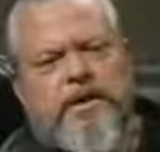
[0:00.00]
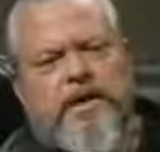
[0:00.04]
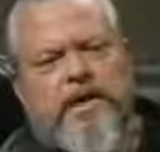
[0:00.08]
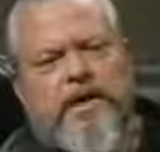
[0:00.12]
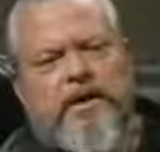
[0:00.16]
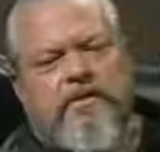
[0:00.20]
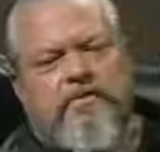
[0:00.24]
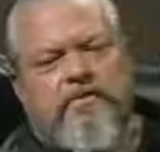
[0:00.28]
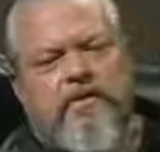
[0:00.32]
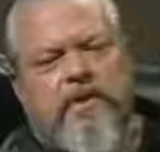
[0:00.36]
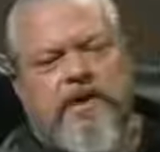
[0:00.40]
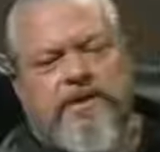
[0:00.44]

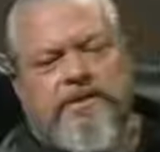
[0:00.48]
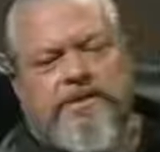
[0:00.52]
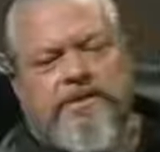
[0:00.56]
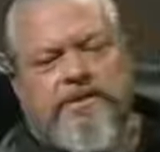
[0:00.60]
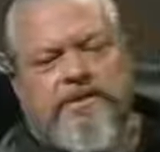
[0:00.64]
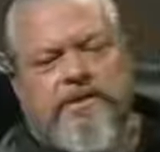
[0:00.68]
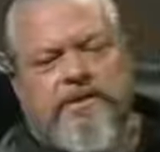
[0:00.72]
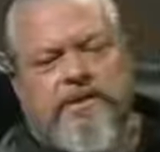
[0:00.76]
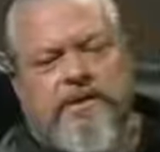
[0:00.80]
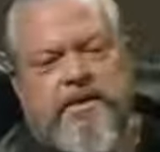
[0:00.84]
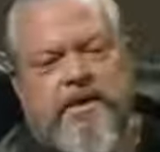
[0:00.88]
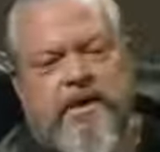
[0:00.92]
and
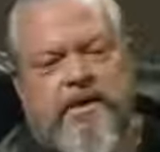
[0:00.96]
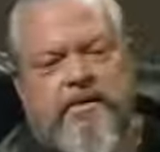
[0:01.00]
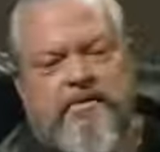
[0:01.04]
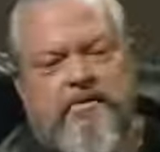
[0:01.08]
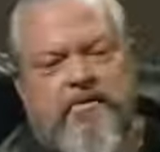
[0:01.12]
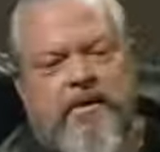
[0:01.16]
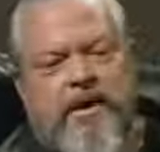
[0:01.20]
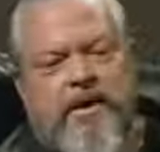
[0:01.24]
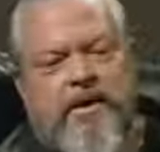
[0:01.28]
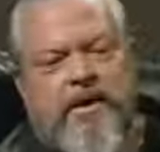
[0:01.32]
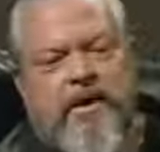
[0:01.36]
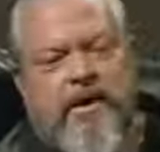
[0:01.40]
wasted a lot
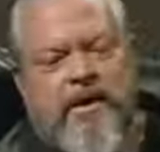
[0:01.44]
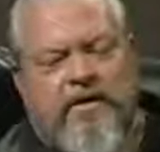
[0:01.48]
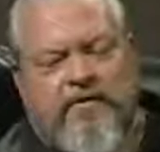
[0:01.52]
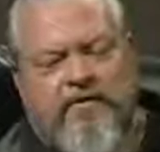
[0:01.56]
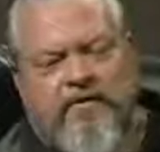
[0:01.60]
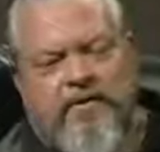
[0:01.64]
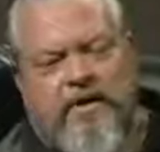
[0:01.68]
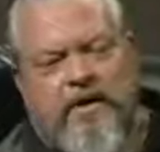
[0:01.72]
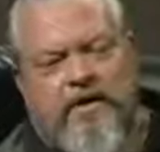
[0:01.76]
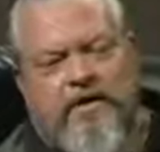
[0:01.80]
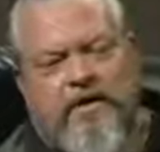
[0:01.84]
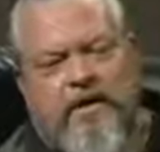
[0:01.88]
of my
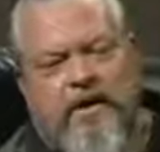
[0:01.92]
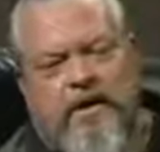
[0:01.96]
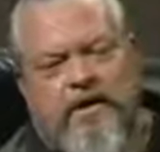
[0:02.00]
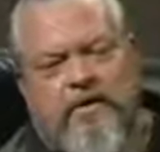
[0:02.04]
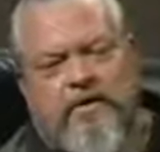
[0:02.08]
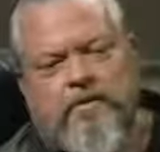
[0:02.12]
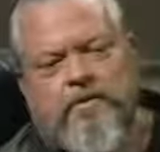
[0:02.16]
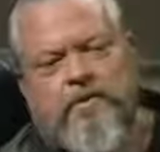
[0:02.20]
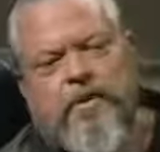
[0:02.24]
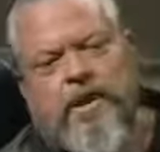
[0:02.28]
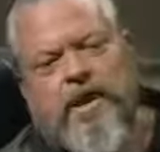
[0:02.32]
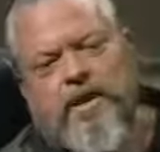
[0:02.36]
life now that I
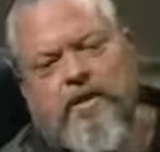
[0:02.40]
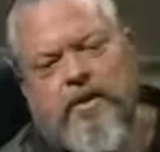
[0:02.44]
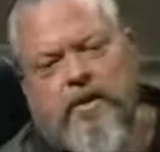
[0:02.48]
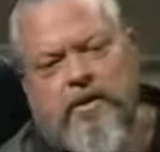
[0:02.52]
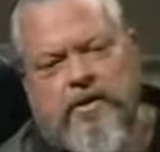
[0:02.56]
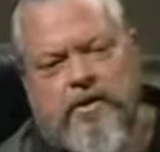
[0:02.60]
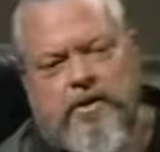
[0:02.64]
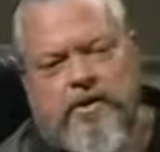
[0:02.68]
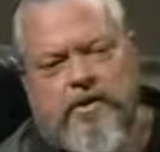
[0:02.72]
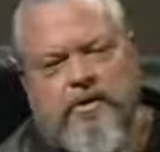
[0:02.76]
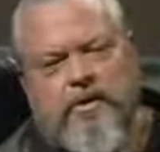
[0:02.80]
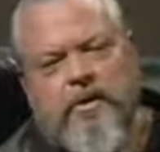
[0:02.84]
look back
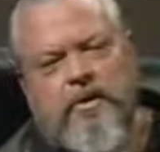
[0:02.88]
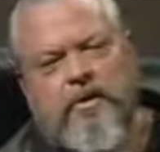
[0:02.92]
on it.